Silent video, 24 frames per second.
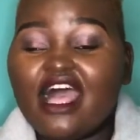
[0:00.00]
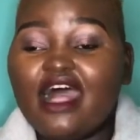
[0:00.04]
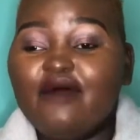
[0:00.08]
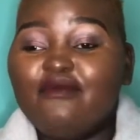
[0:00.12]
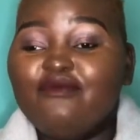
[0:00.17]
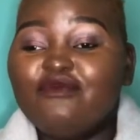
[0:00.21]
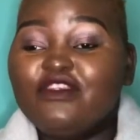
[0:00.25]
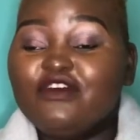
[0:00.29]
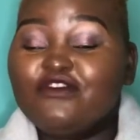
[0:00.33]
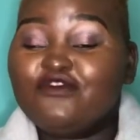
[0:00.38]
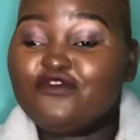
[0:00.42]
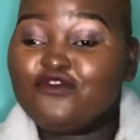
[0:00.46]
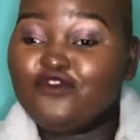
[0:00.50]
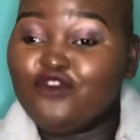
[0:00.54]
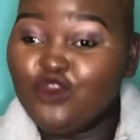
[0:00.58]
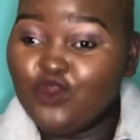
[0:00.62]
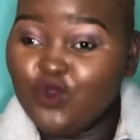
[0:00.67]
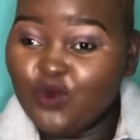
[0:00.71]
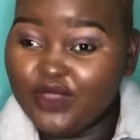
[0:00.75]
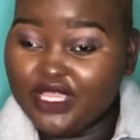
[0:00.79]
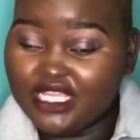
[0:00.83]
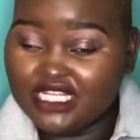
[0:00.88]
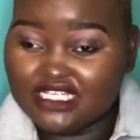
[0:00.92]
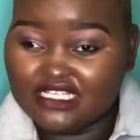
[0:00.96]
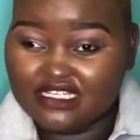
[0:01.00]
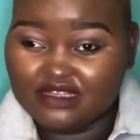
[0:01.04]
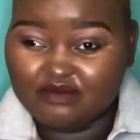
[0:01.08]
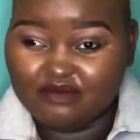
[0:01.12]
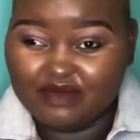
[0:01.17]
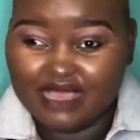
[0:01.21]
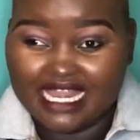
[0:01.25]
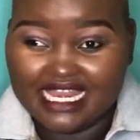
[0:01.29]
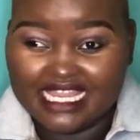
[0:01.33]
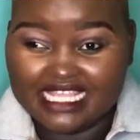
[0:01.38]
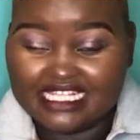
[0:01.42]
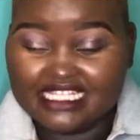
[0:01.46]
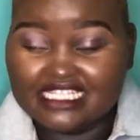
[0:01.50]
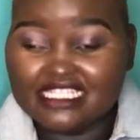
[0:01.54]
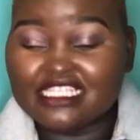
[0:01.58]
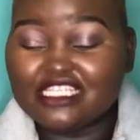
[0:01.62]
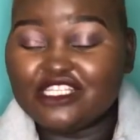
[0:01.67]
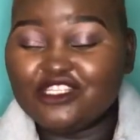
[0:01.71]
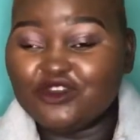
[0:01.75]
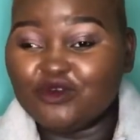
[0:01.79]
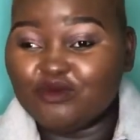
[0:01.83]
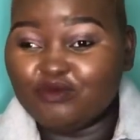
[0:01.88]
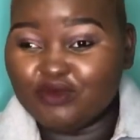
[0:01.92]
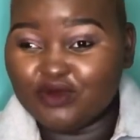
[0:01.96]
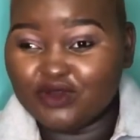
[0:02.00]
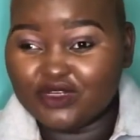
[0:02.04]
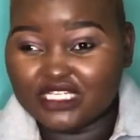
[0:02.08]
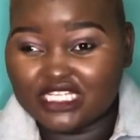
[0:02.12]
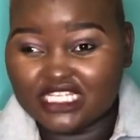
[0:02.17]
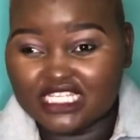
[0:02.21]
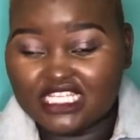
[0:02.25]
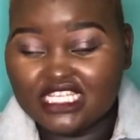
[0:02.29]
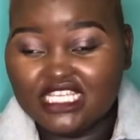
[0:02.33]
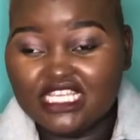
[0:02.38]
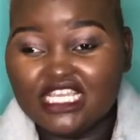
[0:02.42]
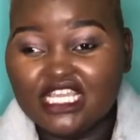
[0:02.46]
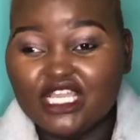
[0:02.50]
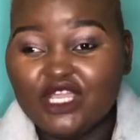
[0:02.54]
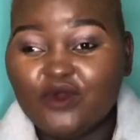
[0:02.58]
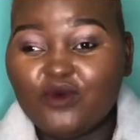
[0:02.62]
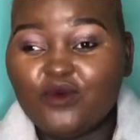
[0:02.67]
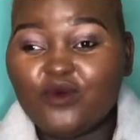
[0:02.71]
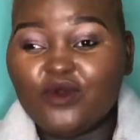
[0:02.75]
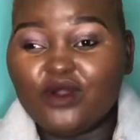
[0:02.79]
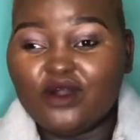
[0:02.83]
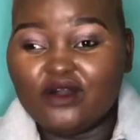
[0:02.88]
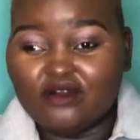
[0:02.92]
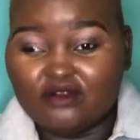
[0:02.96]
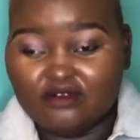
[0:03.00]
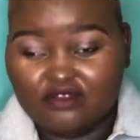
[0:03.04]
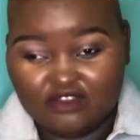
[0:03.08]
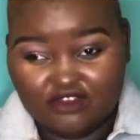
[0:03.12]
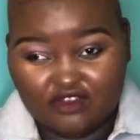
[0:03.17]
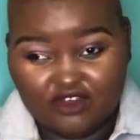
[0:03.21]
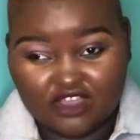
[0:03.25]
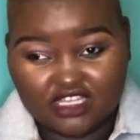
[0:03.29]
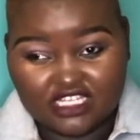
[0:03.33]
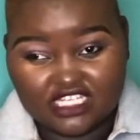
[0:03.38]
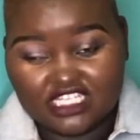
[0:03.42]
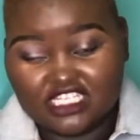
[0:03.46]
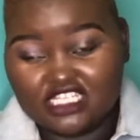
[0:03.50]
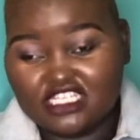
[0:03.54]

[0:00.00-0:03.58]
the fluid balance in your body will not